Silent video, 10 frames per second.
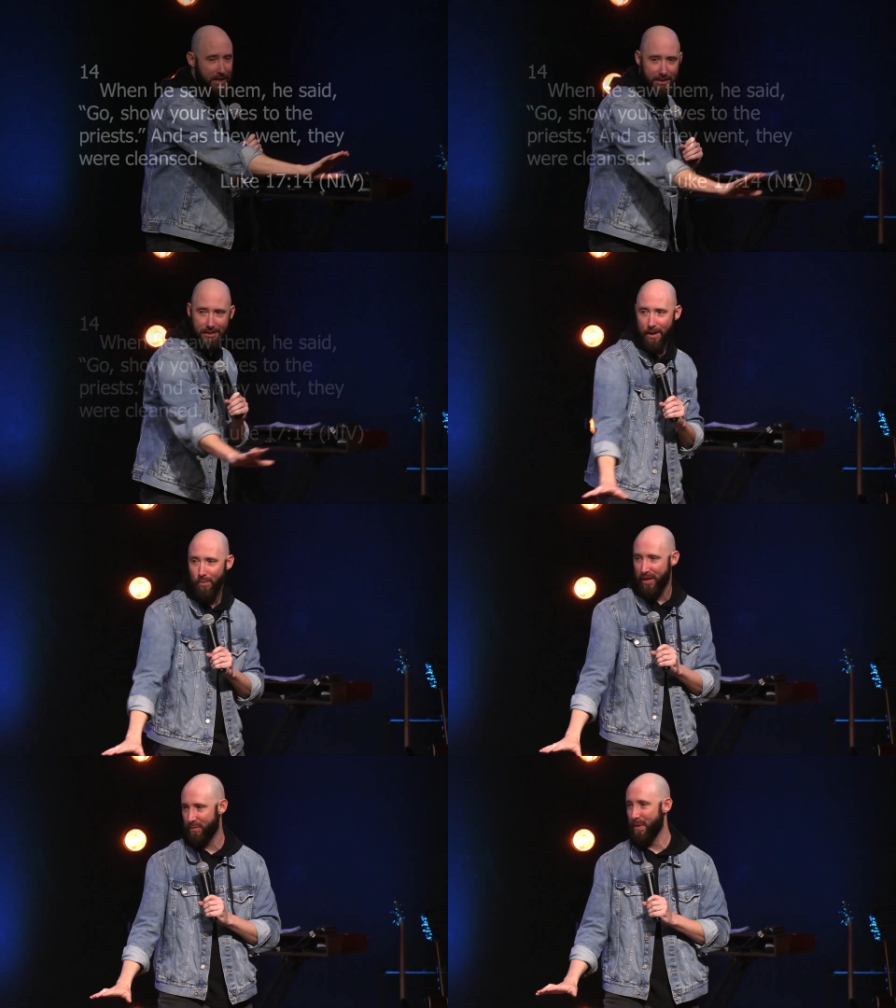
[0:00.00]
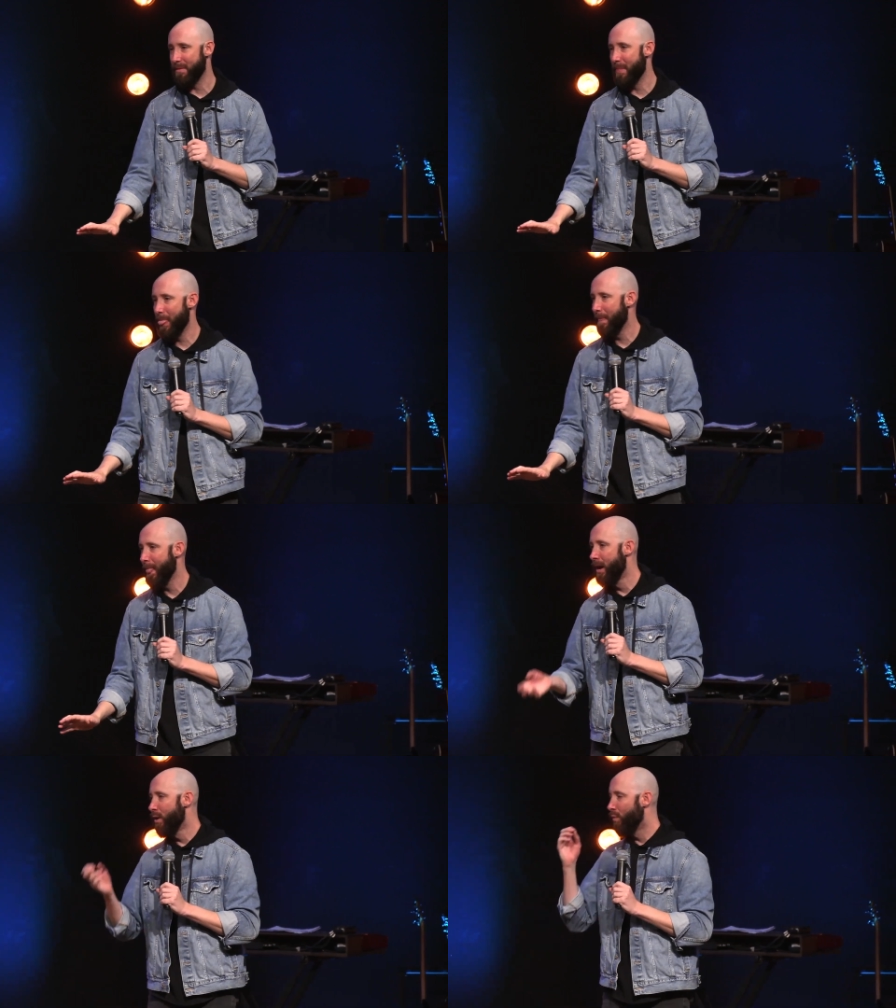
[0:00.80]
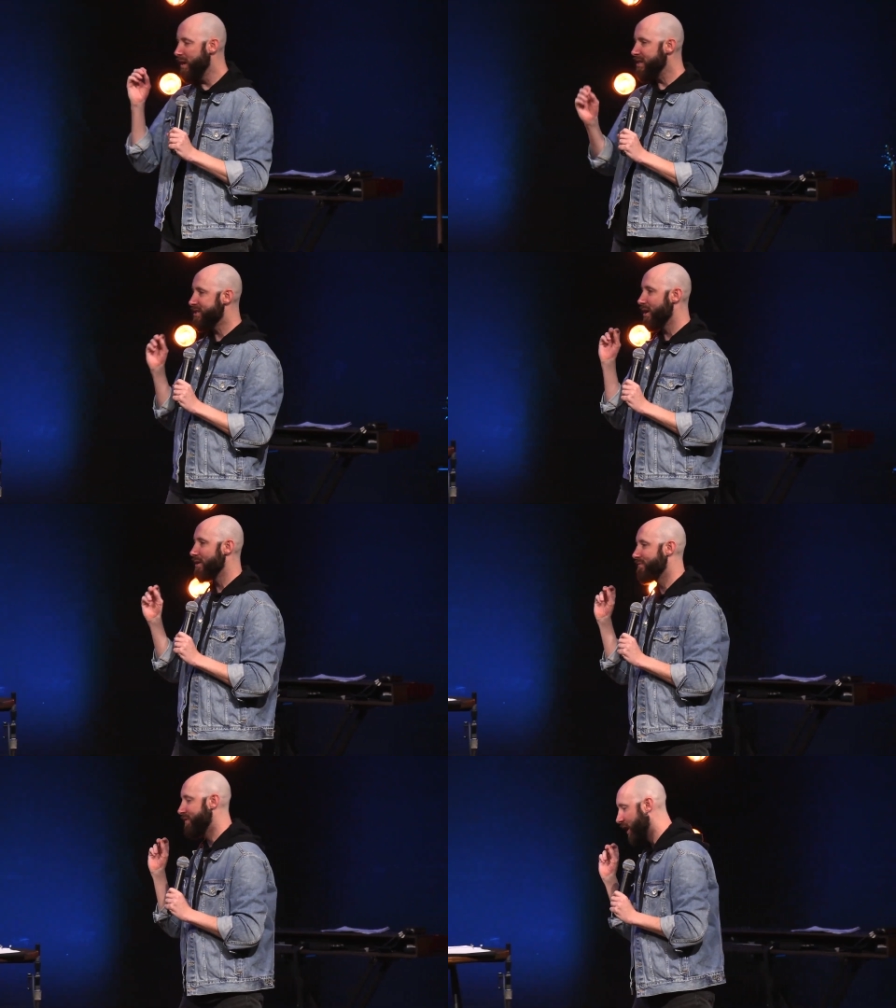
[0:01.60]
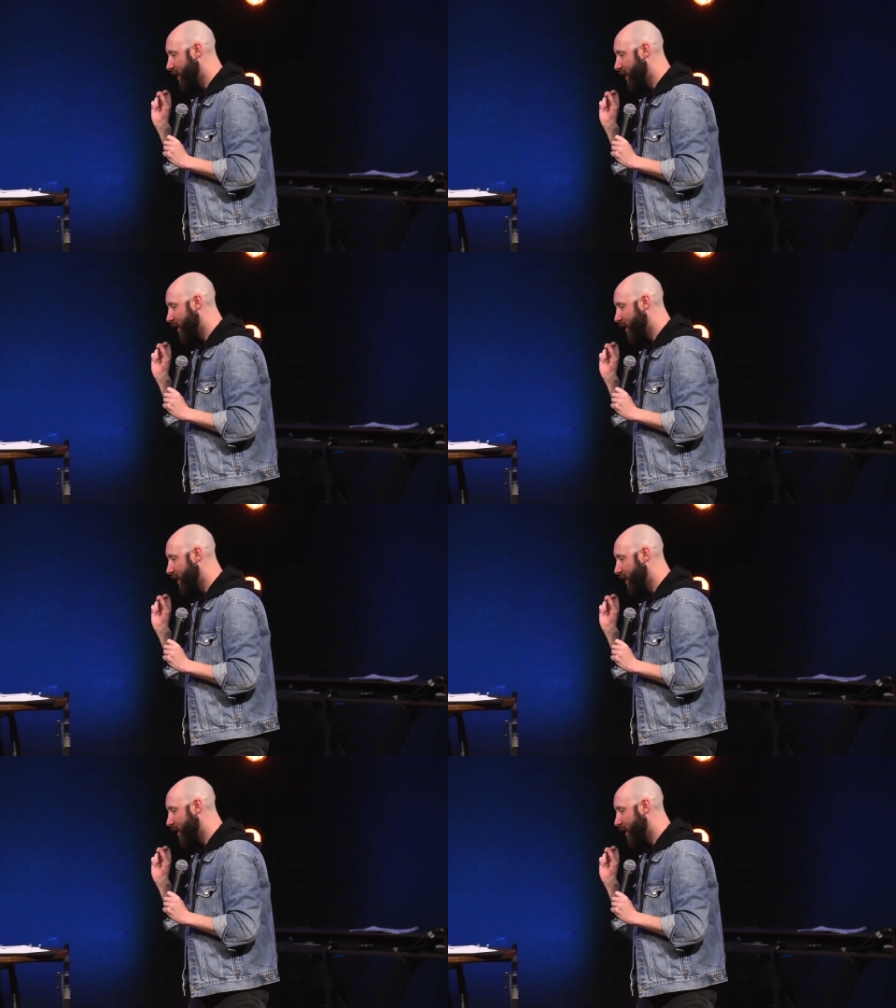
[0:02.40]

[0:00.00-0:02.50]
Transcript: Stay with me. We serve the